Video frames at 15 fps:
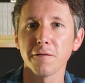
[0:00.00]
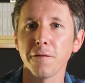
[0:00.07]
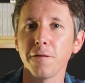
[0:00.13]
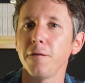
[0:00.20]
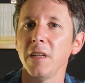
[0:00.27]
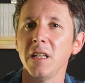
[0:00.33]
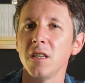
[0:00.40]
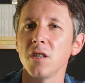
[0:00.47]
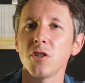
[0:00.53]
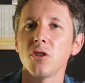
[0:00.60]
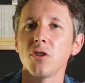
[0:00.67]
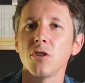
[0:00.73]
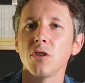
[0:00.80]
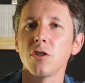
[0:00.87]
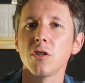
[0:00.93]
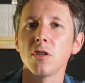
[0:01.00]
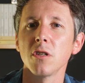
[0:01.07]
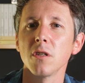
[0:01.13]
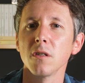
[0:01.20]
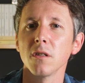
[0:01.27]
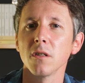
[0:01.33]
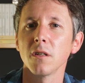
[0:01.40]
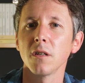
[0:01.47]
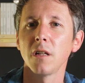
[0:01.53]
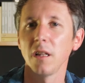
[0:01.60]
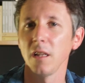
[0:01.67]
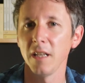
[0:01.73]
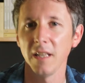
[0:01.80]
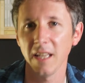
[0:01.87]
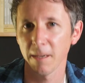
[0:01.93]
finished
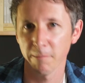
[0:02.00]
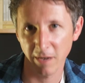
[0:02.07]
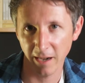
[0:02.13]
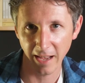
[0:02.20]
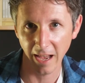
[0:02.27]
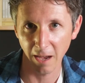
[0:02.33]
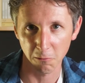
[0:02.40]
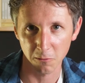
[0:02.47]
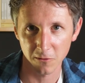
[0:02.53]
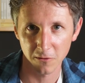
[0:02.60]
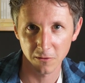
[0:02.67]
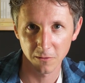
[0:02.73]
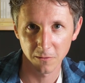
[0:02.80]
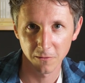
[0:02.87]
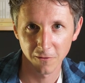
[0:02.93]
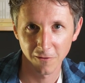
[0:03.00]
cleaning my house.